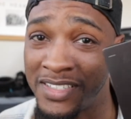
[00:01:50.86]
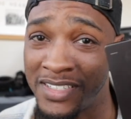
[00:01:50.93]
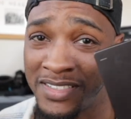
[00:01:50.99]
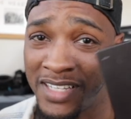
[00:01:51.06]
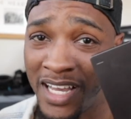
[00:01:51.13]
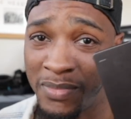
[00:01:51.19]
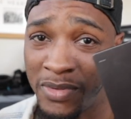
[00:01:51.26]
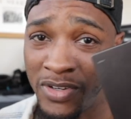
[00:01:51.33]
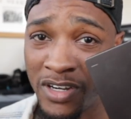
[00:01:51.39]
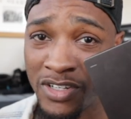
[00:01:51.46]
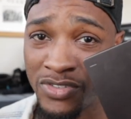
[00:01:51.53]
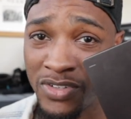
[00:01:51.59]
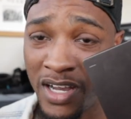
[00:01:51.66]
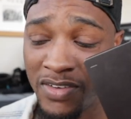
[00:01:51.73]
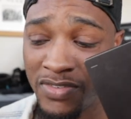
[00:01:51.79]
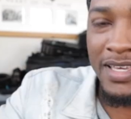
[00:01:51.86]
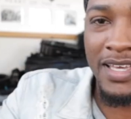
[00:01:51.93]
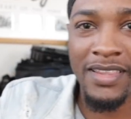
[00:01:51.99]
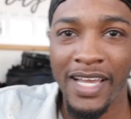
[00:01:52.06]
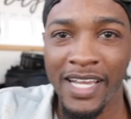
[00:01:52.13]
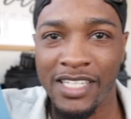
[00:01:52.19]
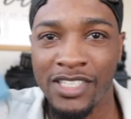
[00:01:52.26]
this type of hard drive. Get
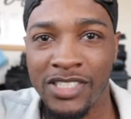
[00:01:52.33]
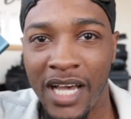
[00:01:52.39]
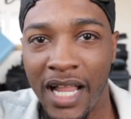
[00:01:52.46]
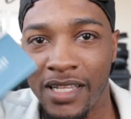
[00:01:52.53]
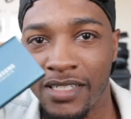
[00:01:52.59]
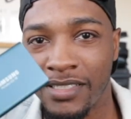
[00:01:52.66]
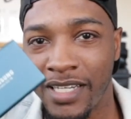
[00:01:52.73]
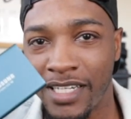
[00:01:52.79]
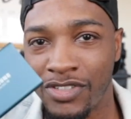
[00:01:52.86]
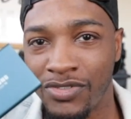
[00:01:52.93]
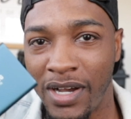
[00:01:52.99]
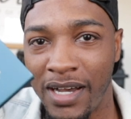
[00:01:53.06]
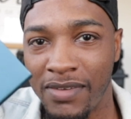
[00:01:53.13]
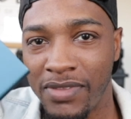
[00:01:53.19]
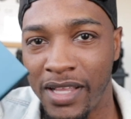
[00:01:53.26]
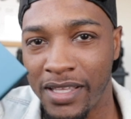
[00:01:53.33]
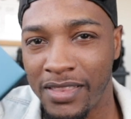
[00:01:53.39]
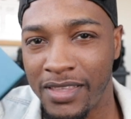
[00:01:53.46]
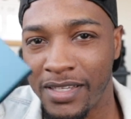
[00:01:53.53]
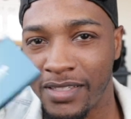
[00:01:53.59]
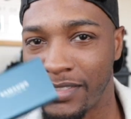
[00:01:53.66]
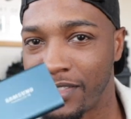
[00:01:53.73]
like a solid state drive like
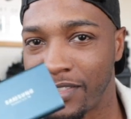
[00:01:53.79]
this.